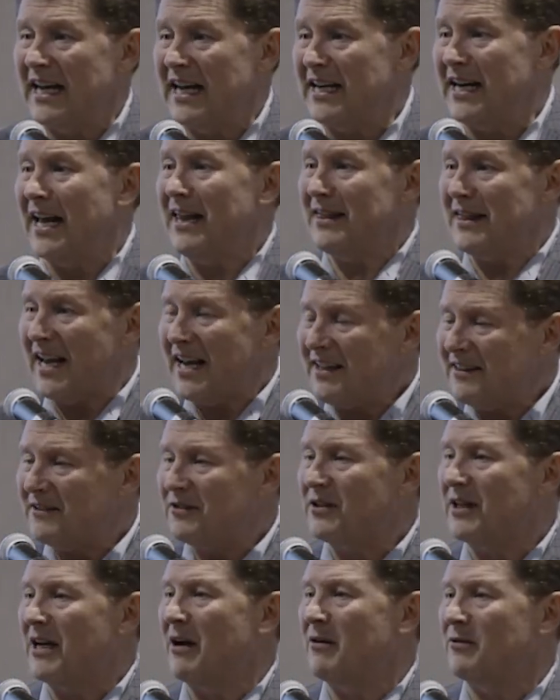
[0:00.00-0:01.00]
And I like
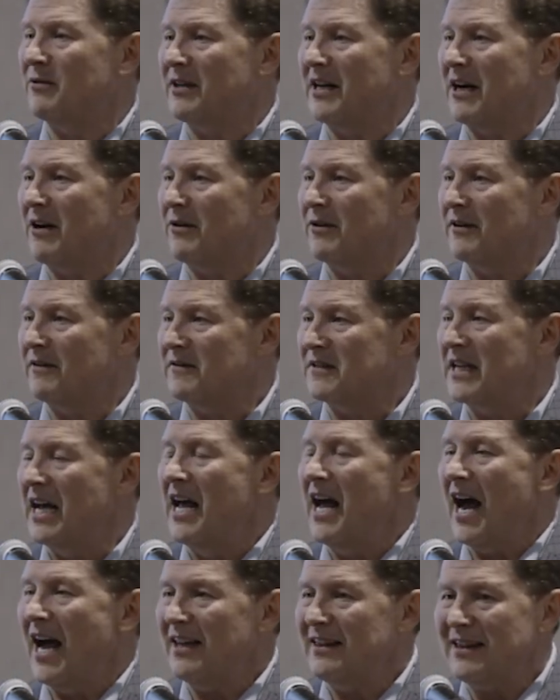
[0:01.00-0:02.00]
their counter-narratives.
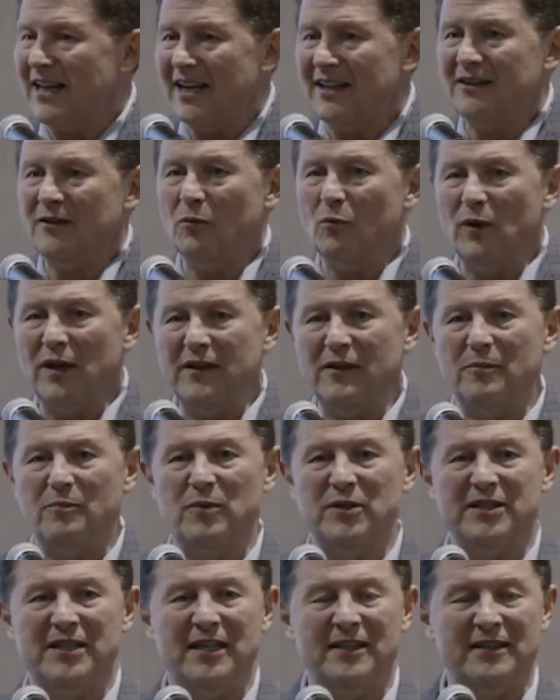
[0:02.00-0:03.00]
I like the way they're
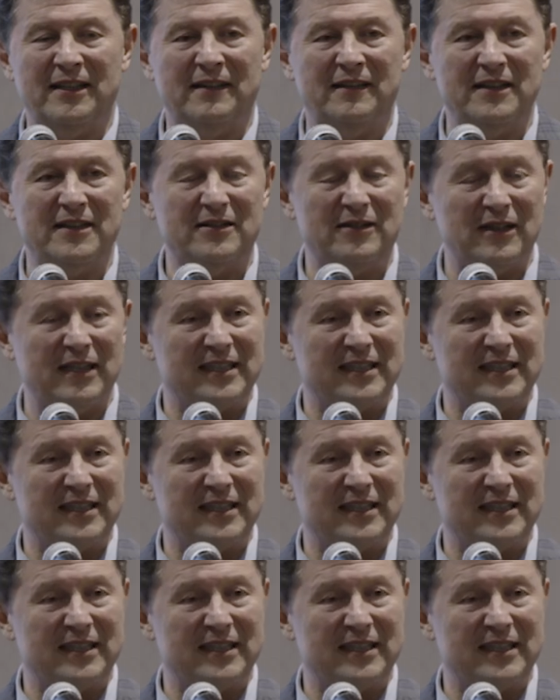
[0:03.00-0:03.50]
presenting this.